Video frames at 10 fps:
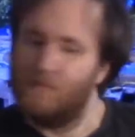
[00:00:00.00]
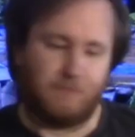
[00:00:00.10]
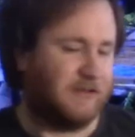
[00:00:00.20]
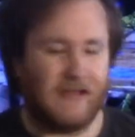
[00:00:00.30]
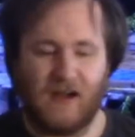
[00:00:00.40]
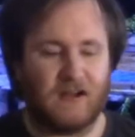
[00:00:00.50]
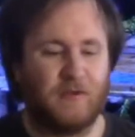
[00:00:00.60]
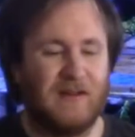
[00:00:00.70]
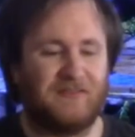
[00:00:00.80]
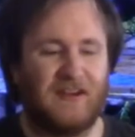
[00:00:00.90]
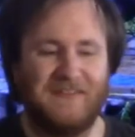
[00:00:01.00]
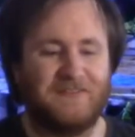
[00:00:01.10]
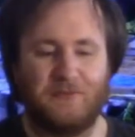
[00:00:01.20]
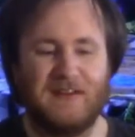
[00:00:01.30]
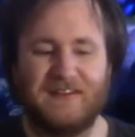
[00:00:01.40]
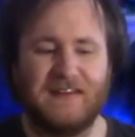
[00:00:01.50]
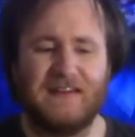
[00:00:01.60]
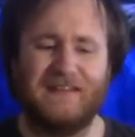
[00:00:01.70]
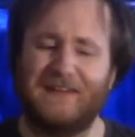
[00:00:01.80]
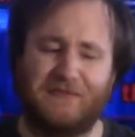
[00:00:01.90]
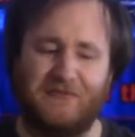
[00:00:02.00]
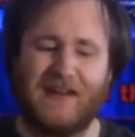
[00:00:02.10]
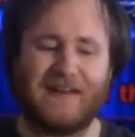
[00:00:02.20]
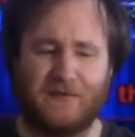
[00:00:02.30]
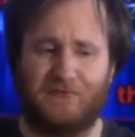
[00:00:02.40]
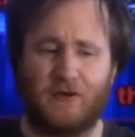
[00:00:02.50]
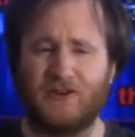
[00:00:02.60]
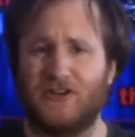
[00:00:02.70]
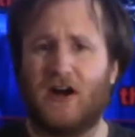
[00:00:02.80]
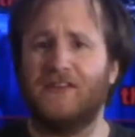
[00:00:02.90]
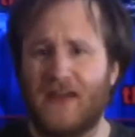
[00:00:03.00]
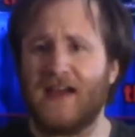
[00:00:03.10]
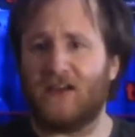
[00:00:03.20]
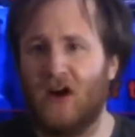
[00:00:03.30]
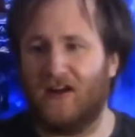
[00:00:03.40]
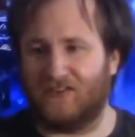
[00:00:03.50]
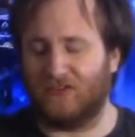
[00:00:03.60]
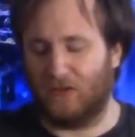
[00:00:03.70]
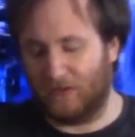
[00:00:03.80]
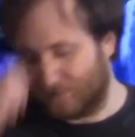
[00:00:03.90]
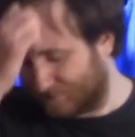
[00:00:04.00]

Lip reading: play Ocarina of Time 3D, the definitive version, on that console.